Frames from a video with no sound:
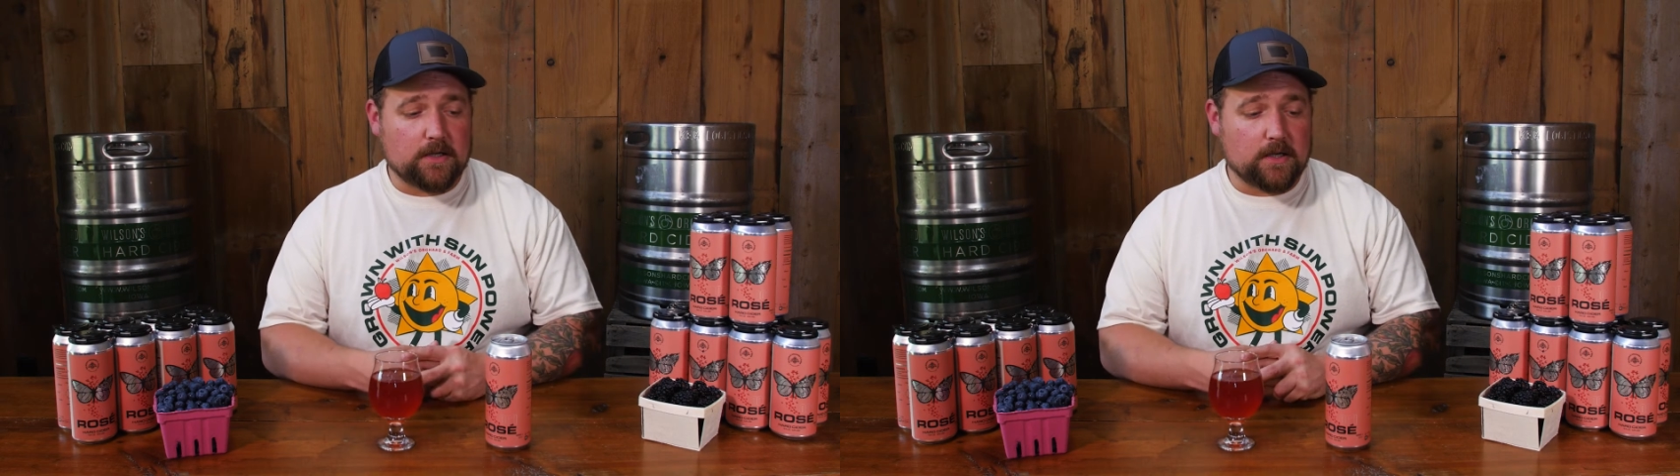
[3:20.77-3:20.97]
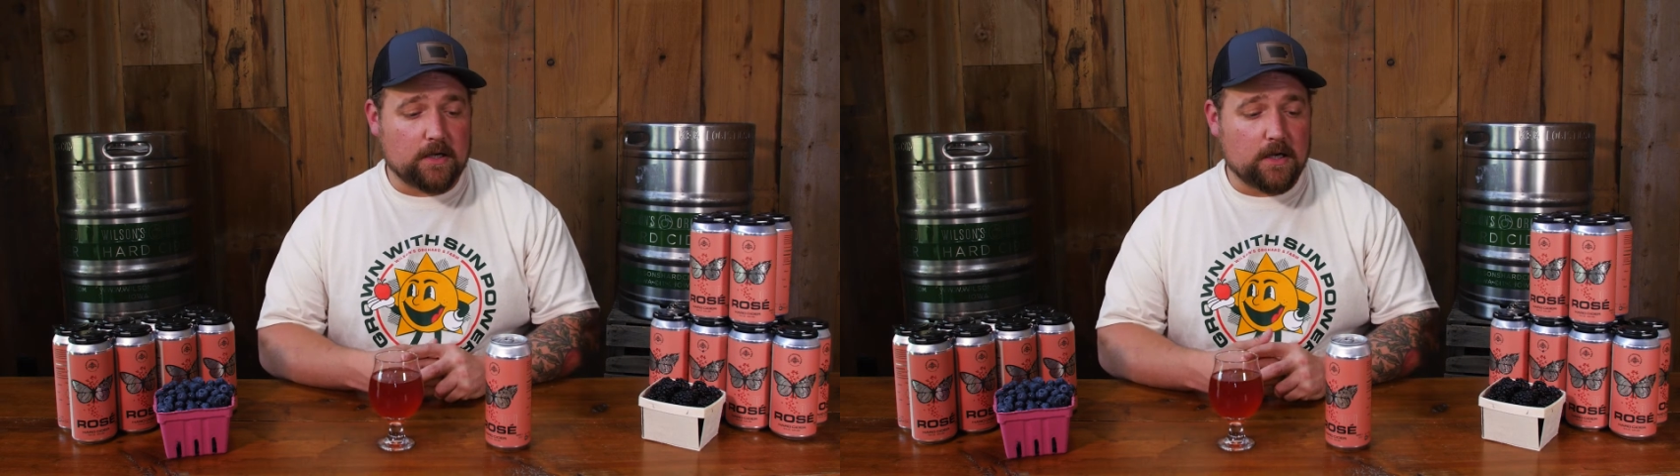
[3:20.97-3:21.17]

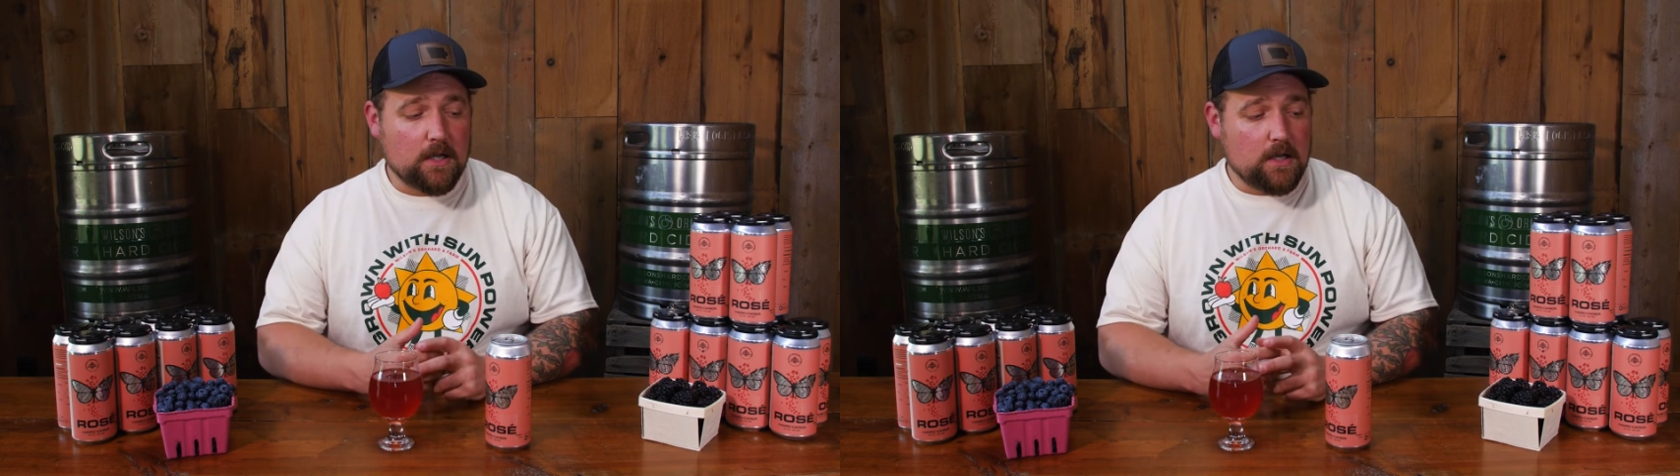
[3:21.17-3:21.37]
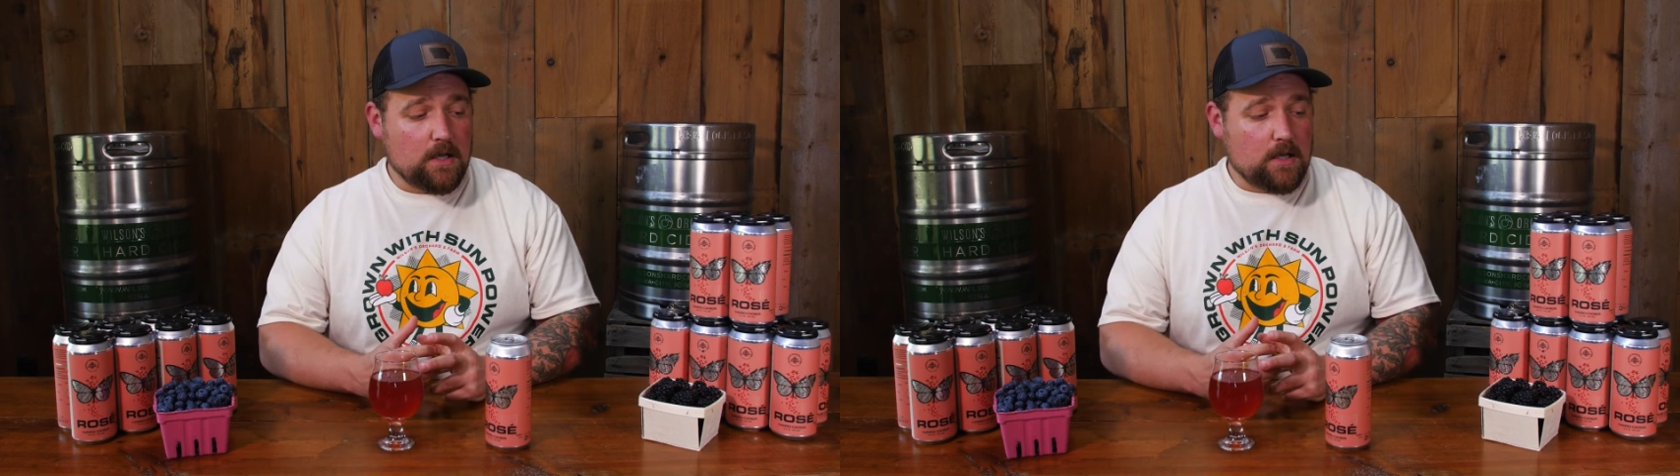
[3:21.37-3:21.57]
here
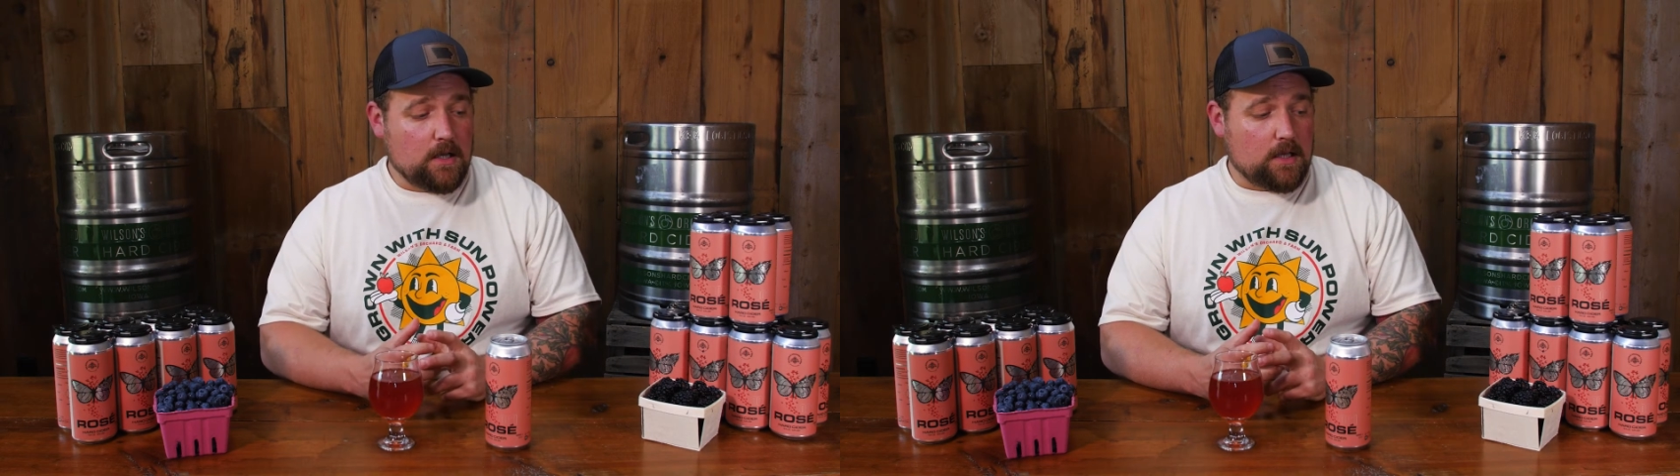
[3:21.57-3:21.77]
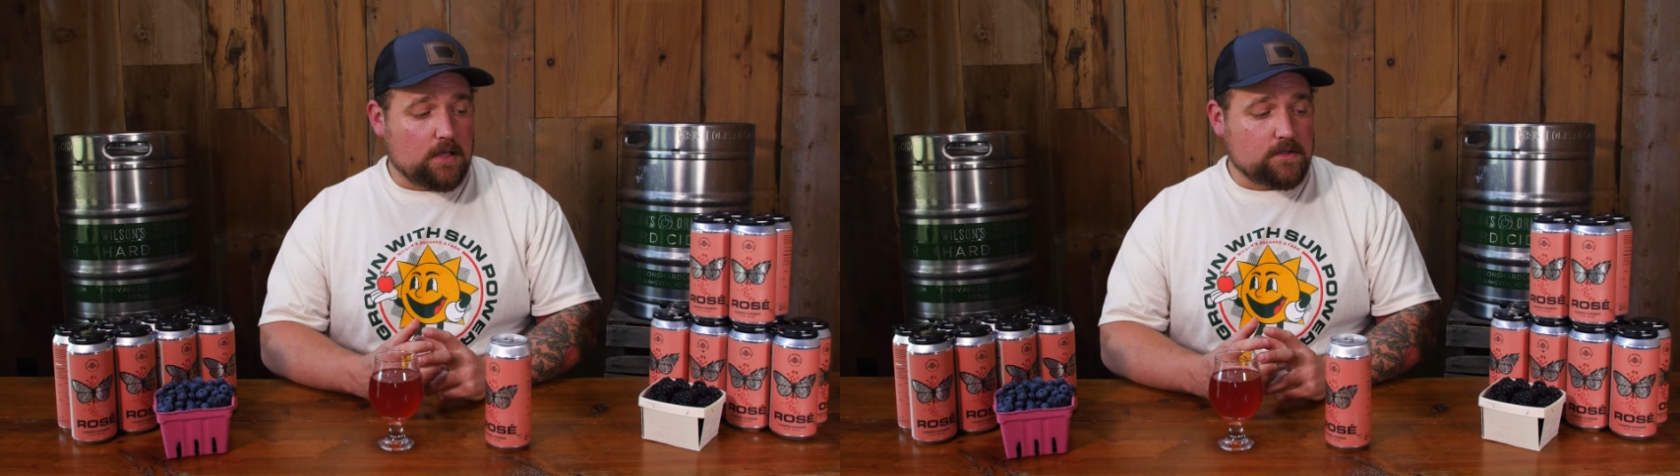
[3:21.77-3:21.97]

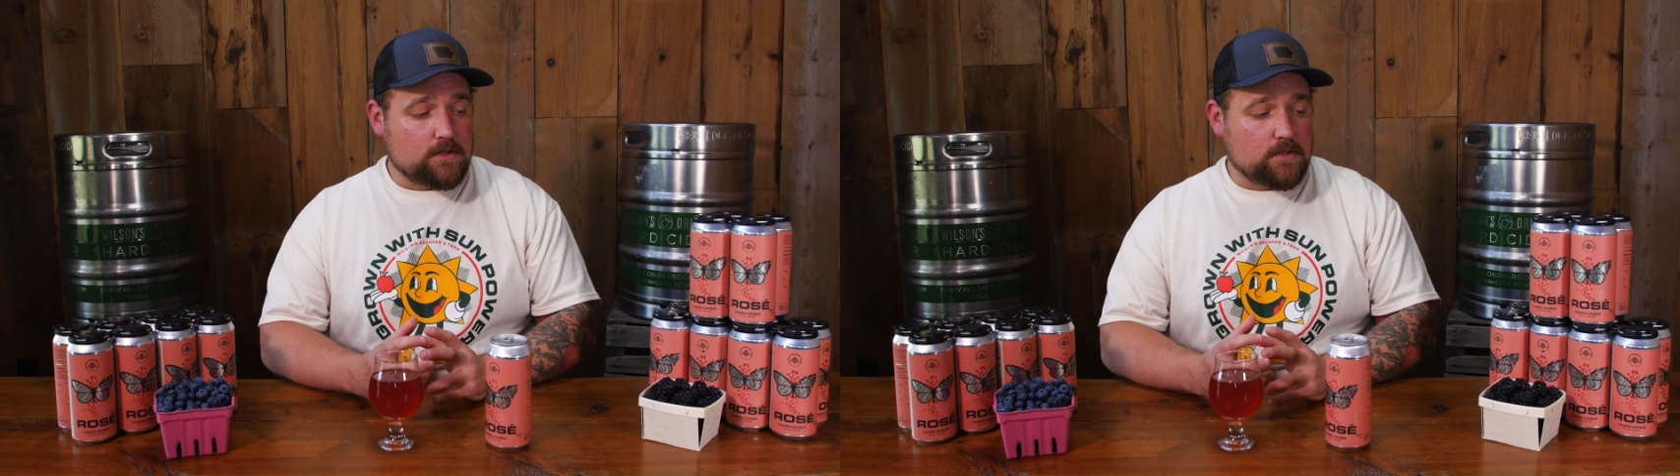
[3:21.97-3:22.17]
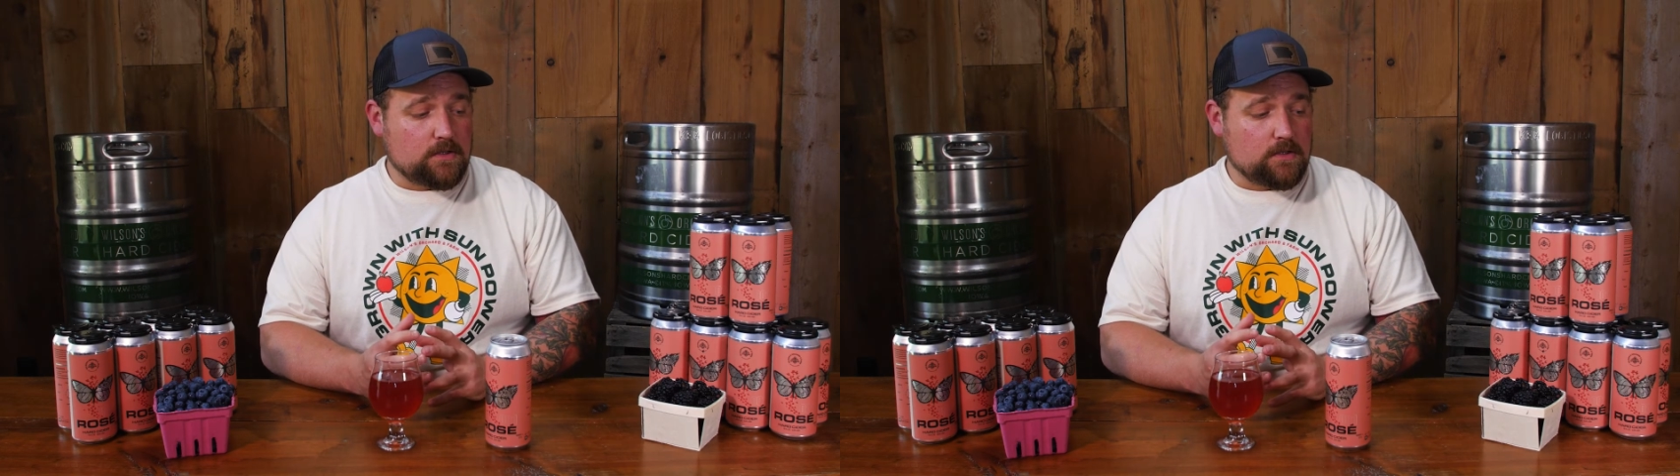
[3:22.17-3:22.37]
is